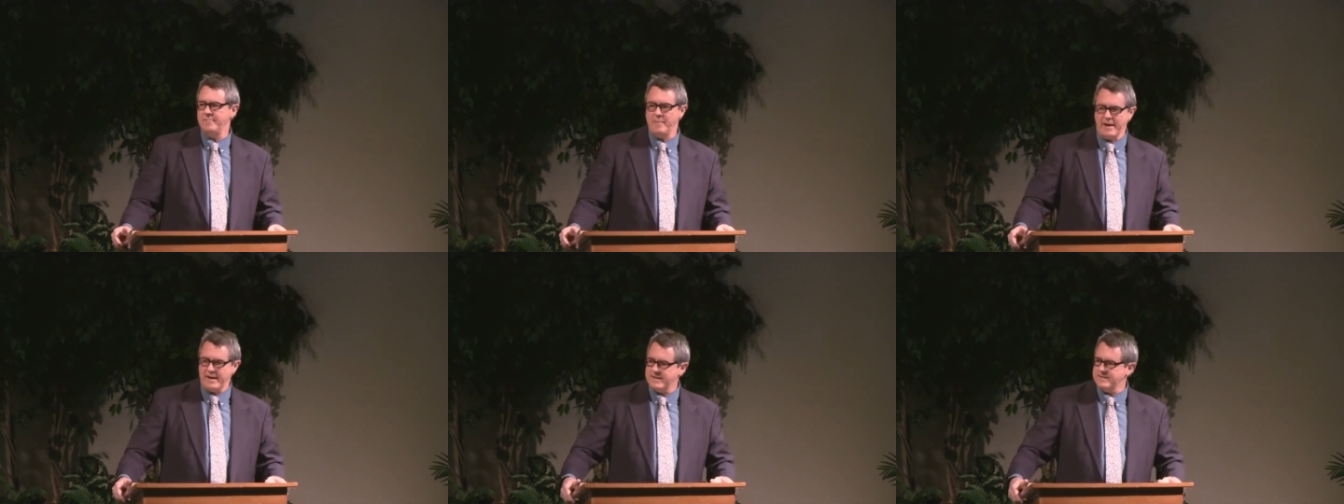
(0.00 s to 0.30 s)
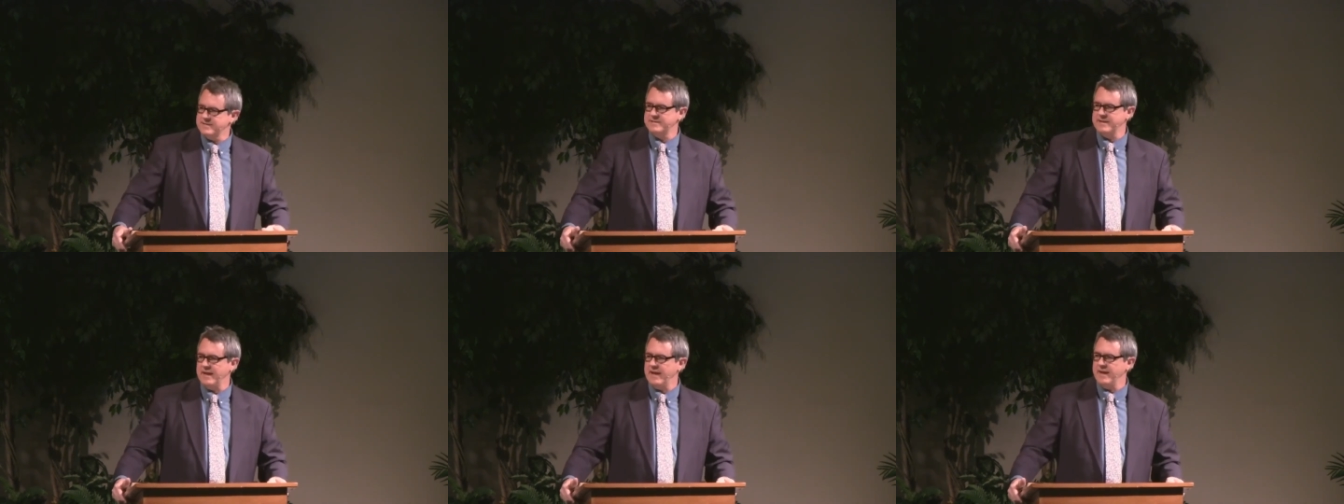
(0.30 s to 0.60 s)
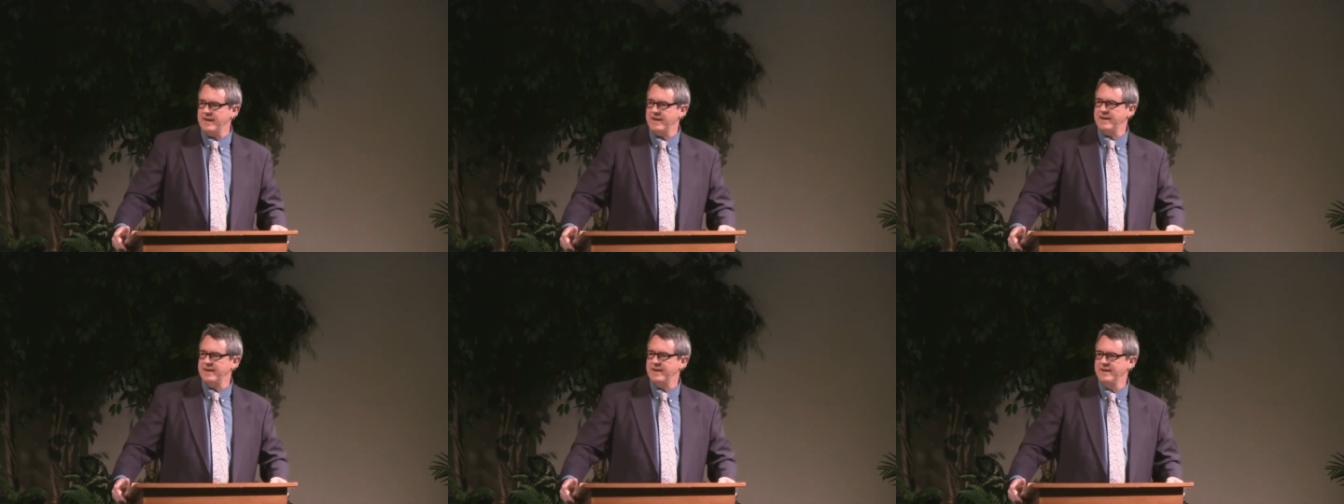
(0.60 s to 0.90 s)
make a
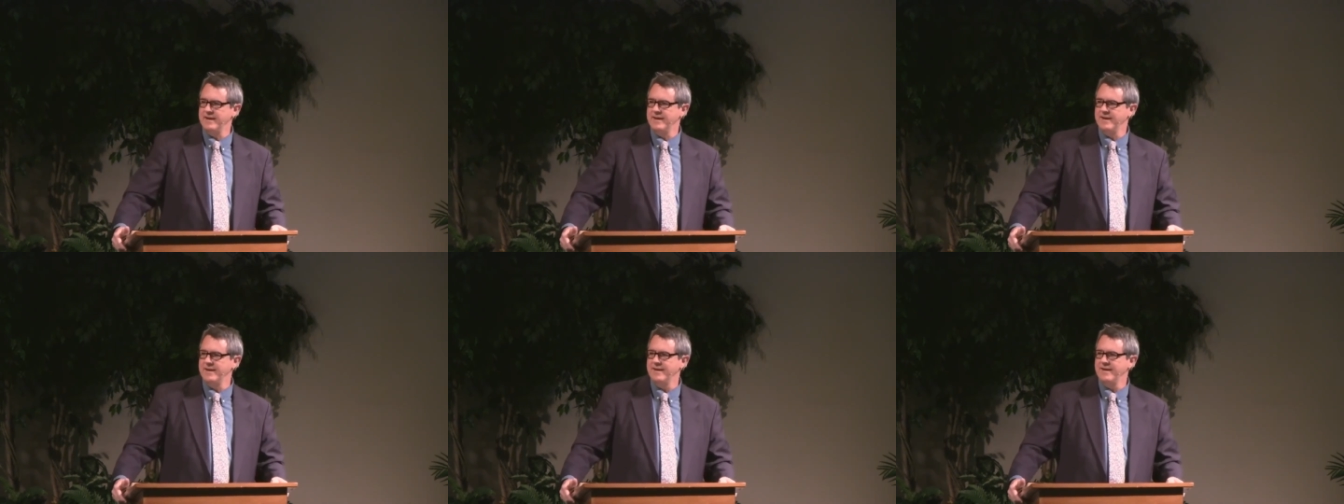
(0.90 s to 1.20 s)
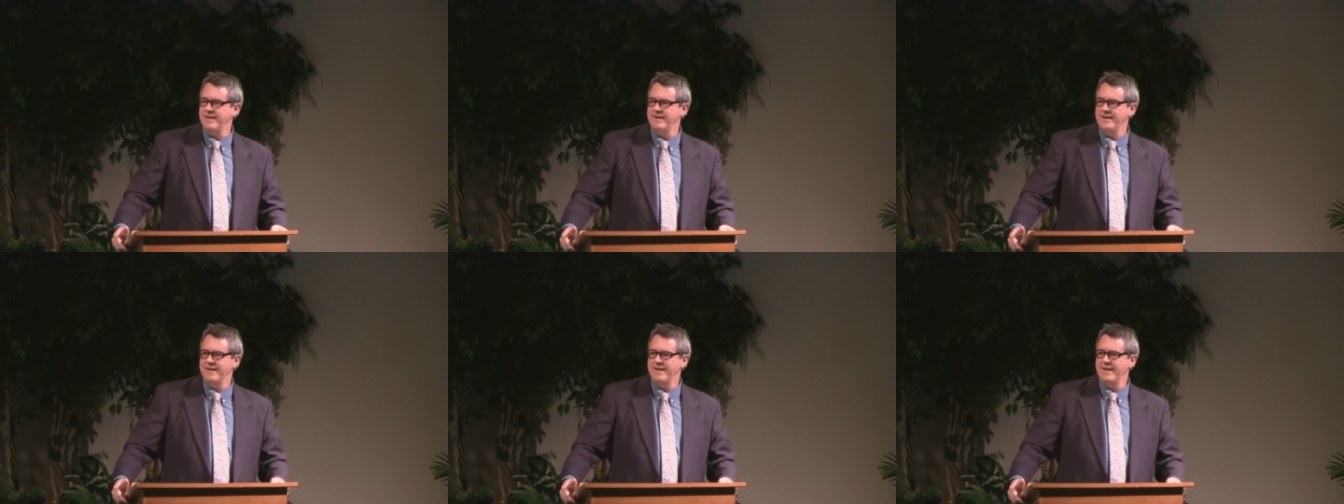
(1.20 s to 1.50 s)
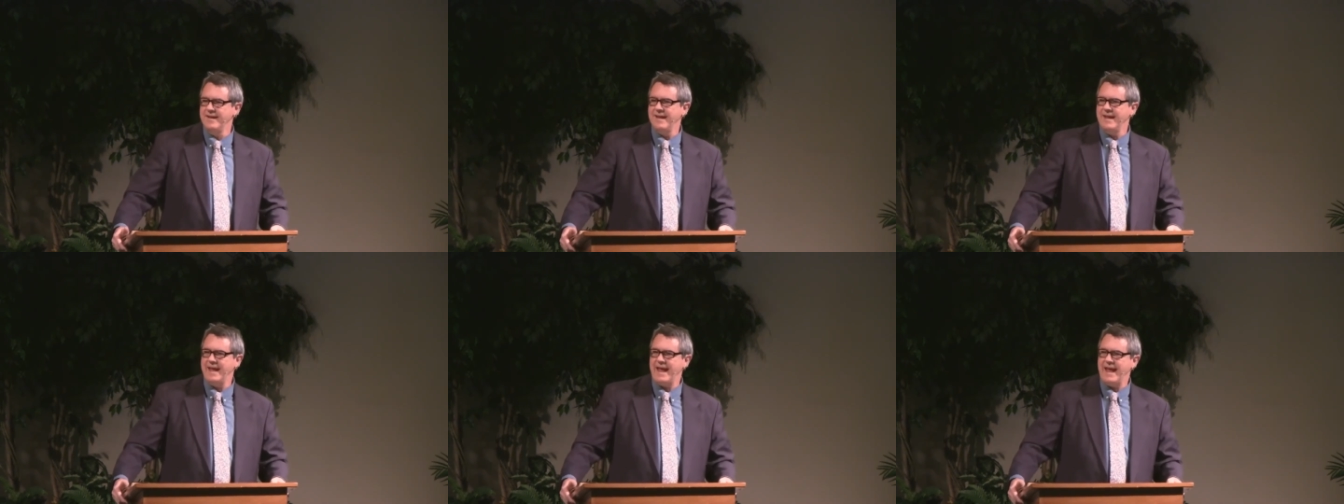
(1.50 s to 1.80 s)
stink
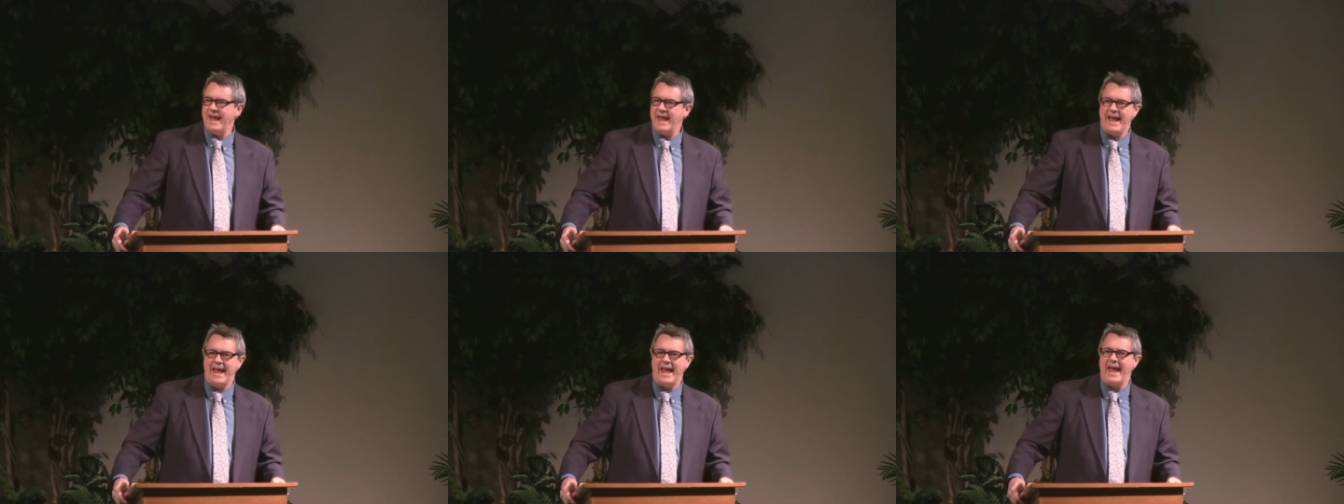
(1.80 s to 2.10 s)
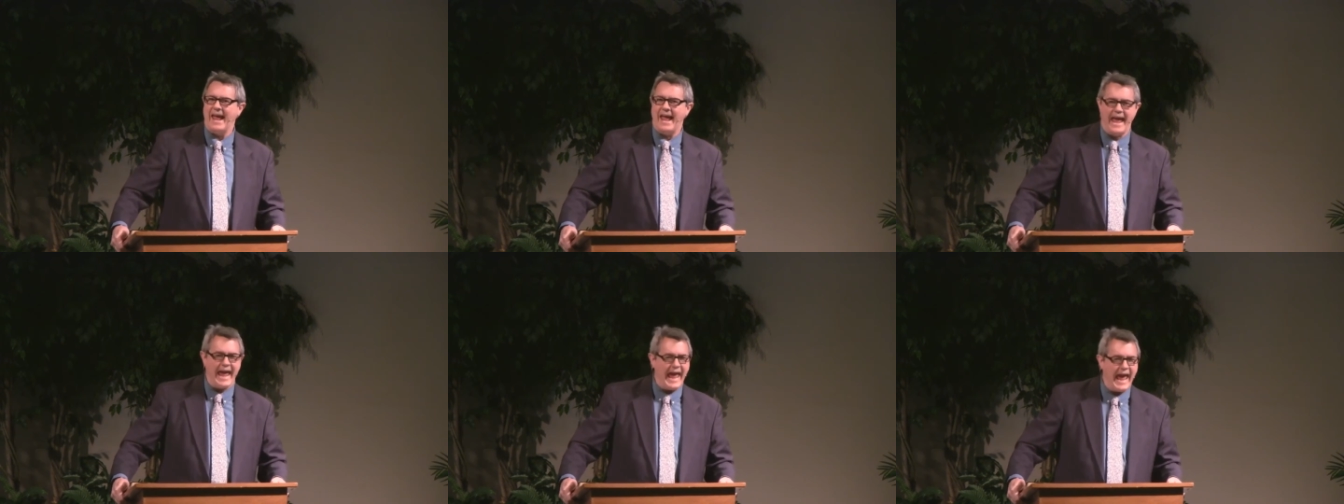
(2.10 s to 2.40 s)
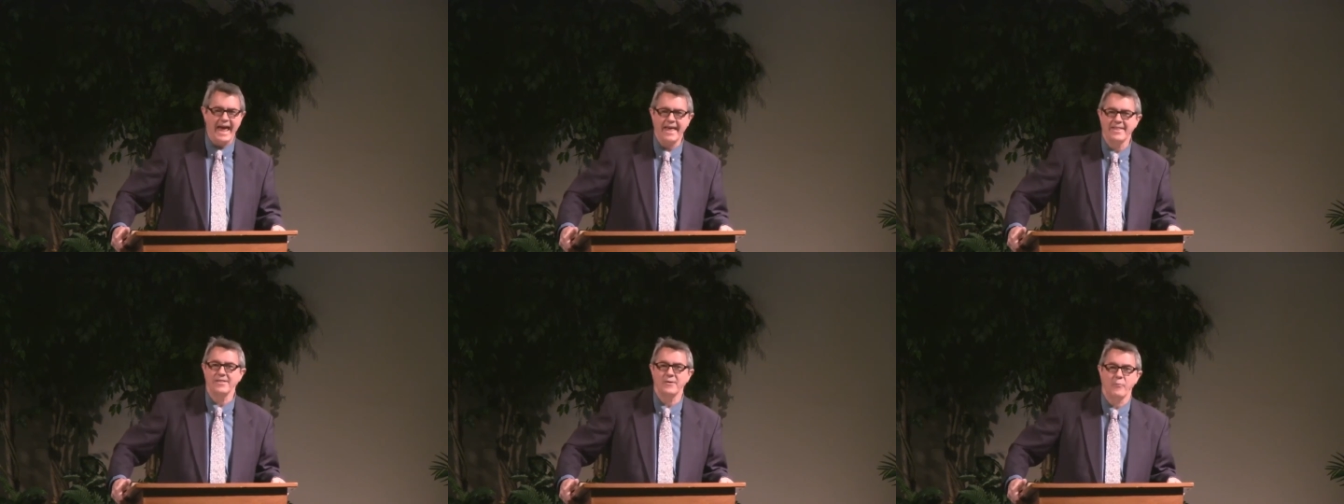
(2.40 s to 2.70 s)

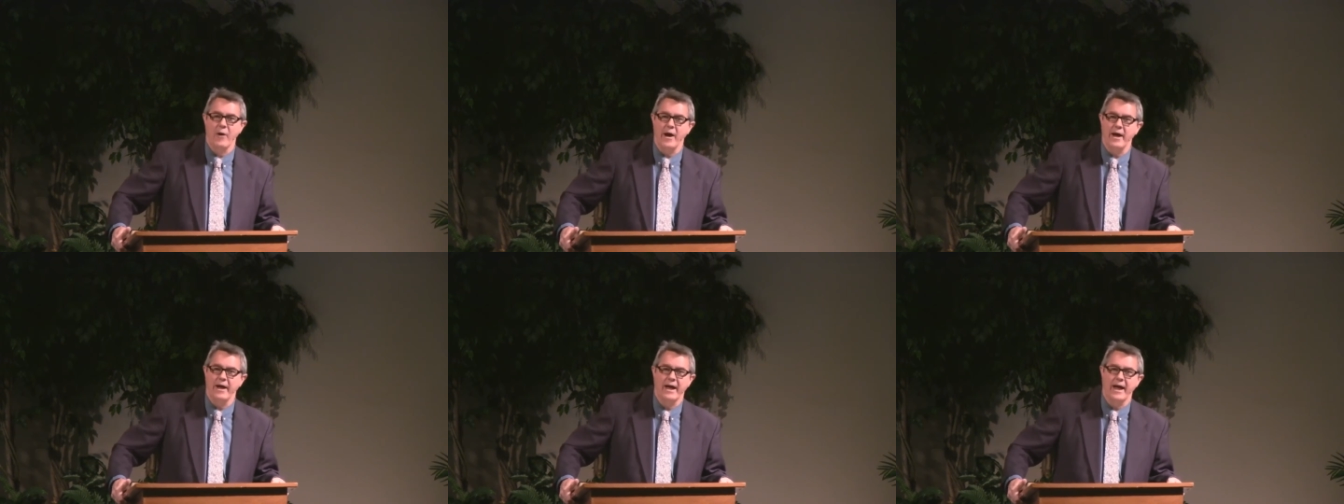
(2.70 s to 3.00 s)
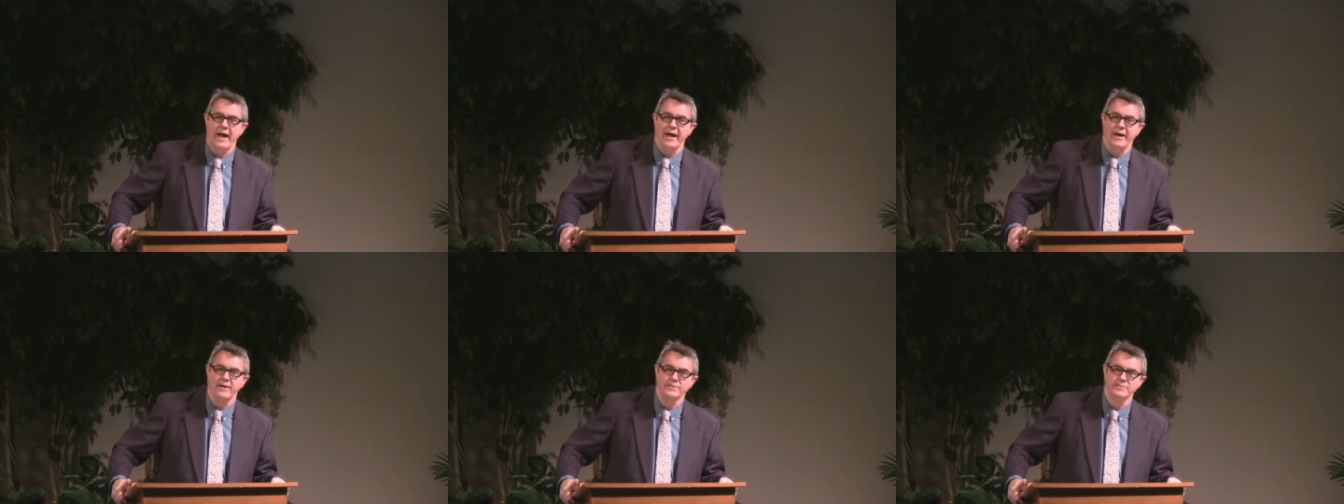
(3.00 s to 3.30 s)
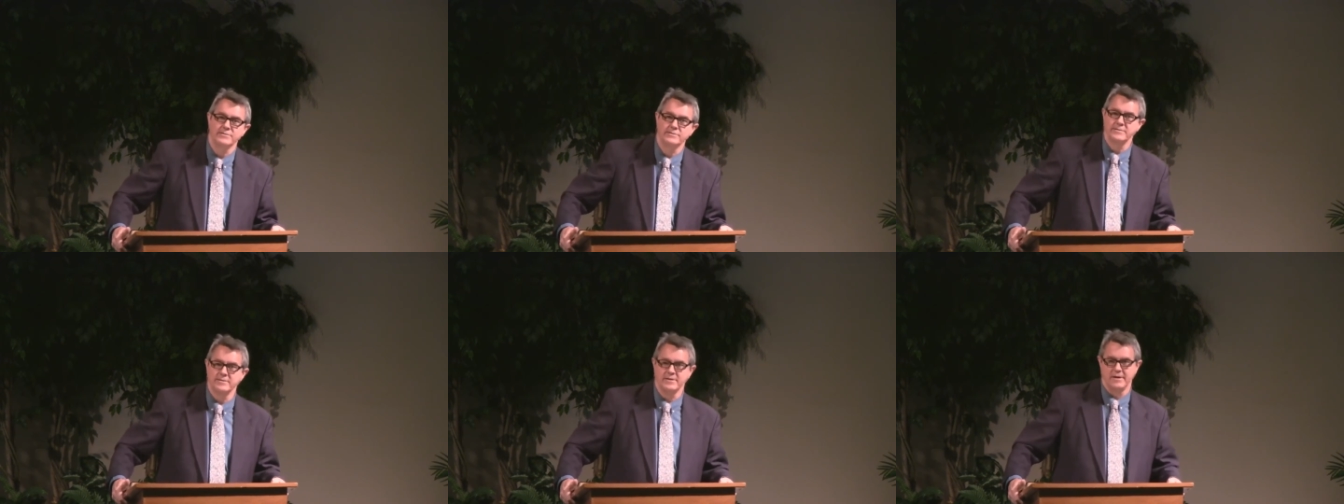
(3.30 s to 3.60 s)
at the White
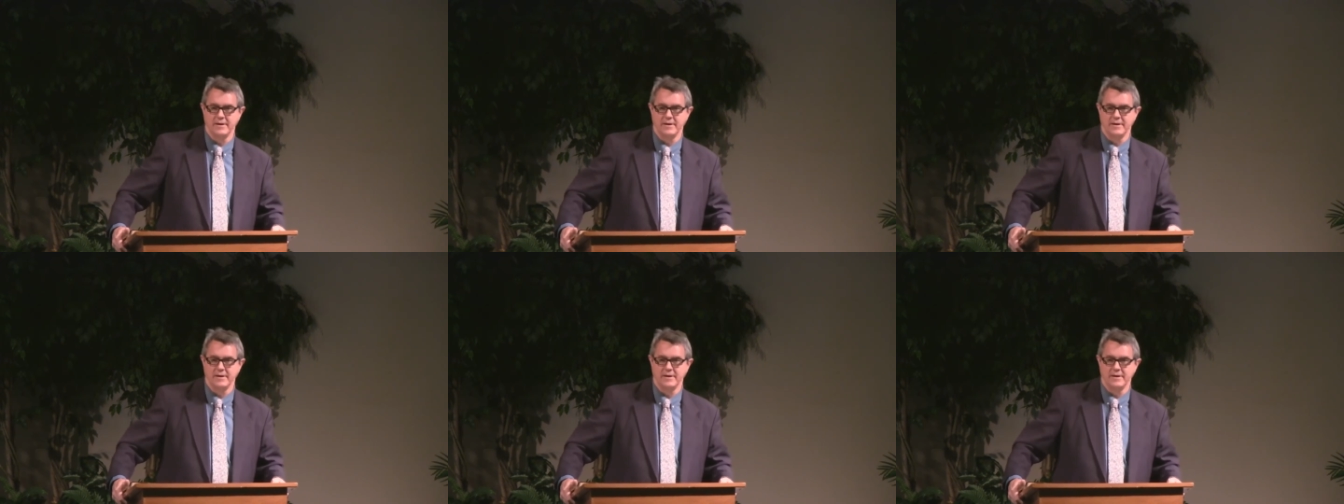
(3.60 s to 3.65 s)
House